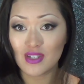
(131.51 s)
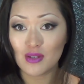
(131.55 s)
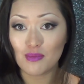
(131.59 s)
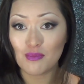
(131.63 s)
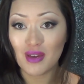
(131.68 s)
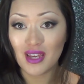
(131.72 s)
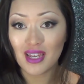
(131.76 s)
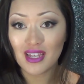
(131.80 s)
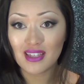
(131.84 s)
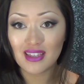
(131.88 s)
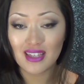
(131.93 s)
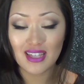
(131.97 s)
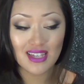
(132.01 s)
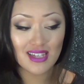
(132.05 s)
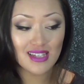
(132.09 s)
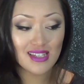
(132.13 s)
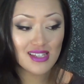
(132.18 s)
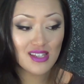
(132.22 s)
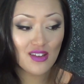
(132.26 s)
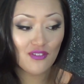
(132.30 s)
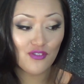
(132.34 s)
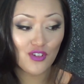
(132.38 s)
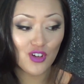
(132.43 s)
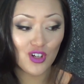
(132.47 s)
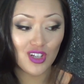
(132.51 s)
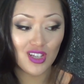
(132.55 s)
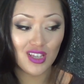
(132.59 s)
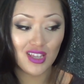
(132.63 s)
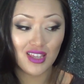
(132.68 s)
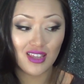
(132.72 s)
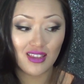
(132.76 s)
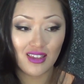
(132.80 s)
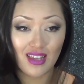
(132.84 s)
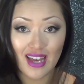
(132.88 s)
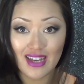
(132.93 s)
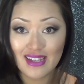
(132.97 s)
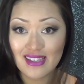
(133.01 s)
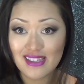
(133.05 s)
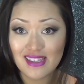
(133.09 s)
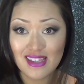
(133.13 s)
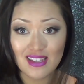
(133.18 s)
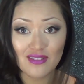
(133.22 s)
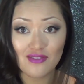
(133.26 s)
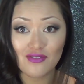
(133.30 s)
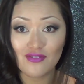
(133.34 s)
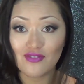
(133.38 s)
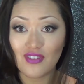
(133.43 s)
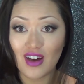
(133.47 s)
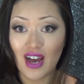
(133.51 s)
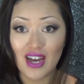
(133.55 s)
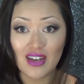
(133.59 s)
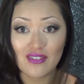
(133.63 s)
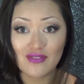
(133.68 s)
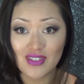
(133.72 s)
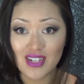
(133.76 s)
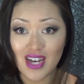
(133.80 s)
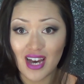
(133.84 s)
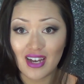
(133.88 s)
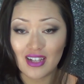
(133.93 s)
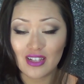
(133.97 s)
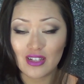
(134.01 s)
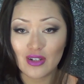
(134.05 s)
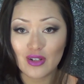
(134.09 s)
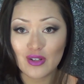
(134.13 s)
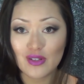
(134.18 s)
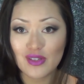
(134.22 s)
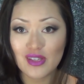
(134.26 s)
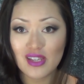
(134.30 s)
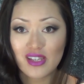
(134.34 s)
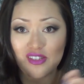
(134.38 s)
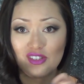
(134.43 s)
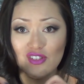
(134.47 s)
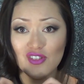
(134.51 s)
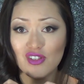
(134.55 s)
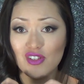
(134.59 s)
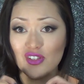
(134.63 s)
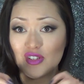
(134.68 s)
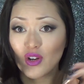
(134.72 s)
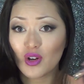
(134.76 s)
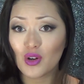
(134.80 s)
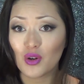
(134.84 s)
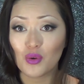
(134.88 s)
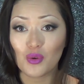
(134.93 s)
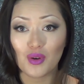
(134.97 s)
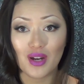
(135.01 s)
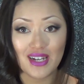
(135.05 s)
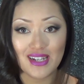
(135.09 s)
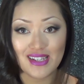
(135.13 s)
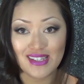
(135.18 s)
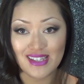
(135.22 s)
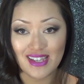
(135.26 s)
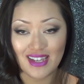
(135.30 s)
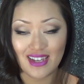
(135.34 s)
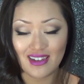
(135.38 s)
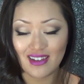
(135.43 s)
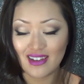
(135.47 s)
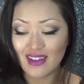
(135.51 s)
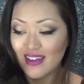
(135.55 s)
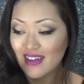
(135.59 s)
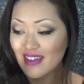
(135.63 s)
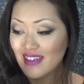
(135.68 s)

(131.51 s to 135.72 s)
To make these for less than $5 is just crazy.